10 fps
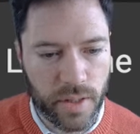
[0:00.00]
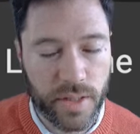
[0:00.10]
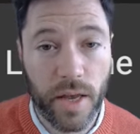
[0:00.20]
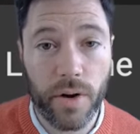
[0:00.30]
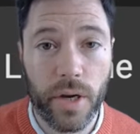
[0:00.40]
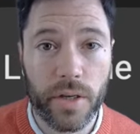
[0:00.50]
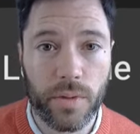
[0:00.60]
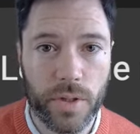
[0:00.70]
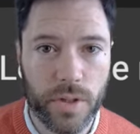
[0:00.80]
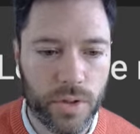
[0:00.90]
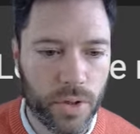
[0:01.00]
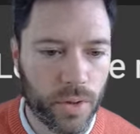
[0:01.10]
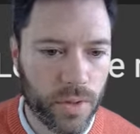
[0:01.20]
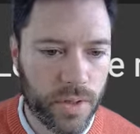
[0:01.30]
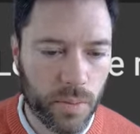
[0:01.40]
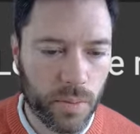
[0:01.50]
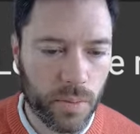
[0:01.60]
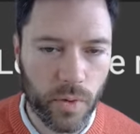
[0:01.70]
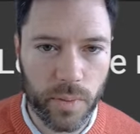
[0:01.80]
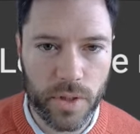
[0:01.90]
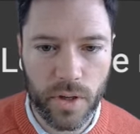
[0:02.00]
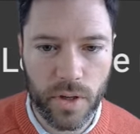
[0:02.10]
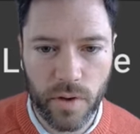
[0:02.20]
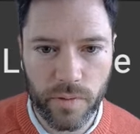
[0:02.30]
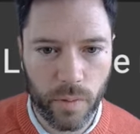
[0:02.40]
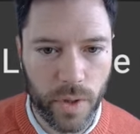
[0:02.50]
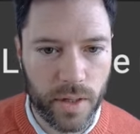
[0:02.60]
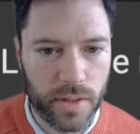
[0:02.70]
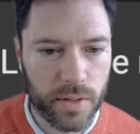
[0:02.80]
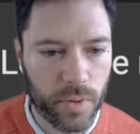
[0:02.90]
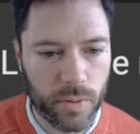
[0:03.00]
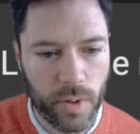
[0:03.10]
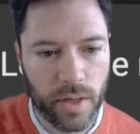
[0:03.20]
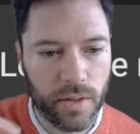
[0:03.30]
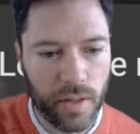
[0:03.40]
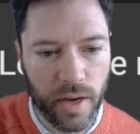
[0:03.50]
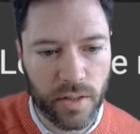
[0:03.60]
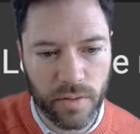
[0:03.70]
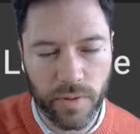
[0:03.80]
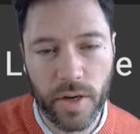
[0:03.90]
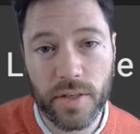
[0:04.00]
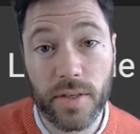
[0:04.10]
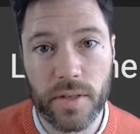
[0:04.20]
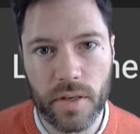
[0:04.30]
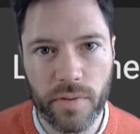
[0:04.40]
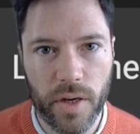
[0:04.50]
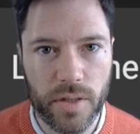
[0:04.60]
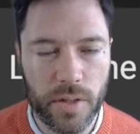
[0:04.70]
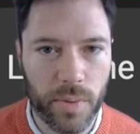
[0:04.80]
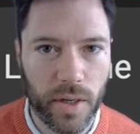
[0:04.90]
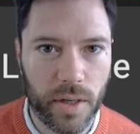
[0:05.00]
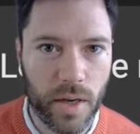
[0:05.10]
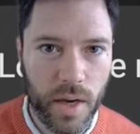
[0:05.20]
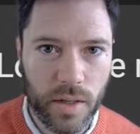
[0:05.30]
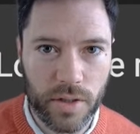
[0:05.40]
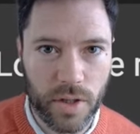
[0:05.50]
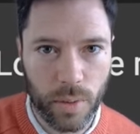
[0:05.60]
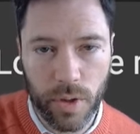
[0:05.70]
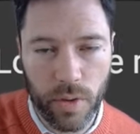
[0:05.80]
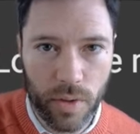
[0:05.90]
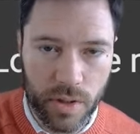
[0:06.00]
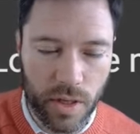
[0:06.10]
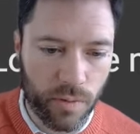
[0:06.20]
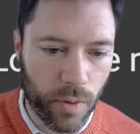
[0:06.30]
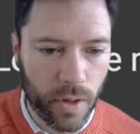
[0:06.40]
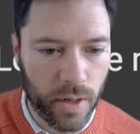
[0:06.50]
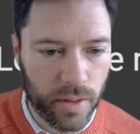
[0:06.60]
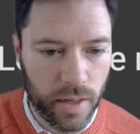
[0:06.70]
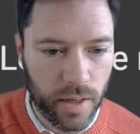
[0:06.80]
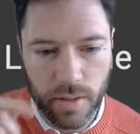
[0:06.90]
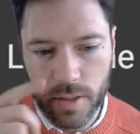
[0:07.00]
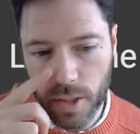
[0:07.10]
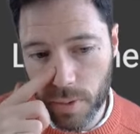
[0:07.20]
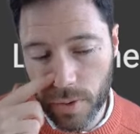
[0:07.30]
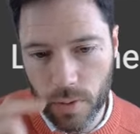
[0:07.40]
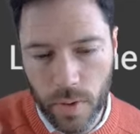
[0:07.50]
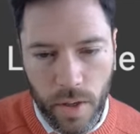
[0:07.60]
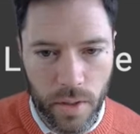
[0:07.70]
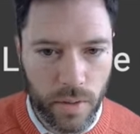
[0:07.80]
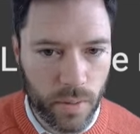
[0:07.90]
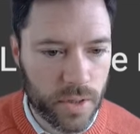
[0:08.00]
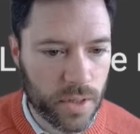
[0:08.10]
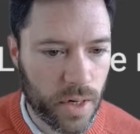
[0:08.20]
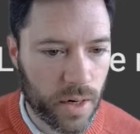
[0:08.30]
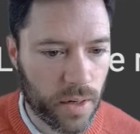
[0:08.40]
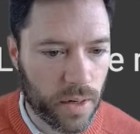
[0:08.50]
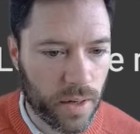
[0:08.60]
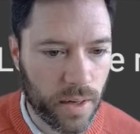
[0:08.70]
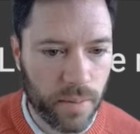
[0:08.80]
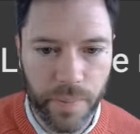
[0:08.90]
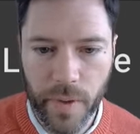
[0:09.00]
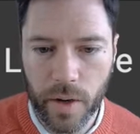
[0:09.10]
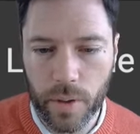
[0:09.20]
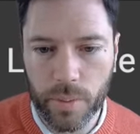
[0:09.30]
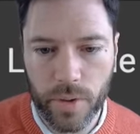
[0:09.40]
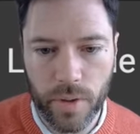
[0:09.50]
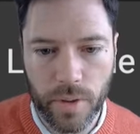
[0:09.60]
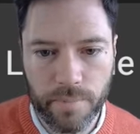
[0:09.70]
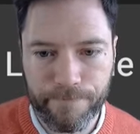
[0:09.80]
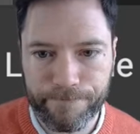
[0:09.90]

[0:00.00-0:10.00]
accelerate, which controls the movement of weights between the devices being the GPU, the T4, and then the CPU, which is our computer.